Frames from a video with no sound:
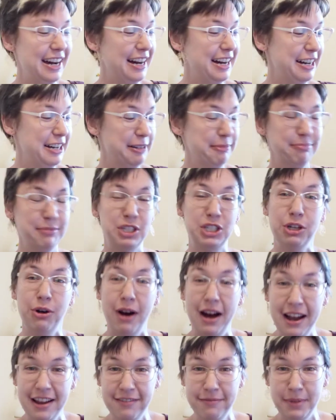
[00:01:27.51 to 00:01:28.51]

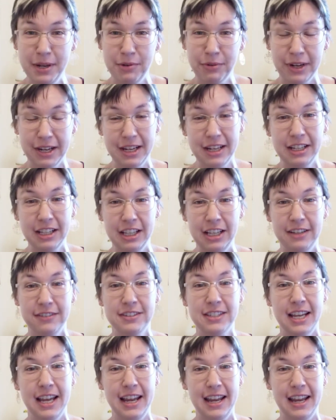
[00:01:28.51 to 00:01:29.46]
So I've been wearing gloves,